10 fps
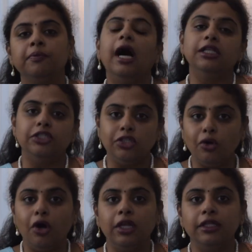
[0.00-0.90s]
I'll see
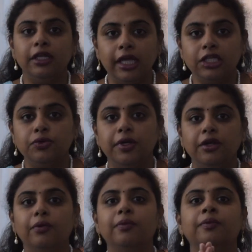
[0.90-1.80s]
you all in the next
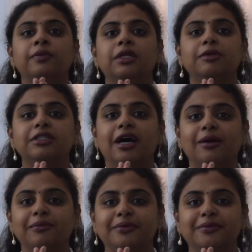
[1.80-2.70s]
video. Namaskar.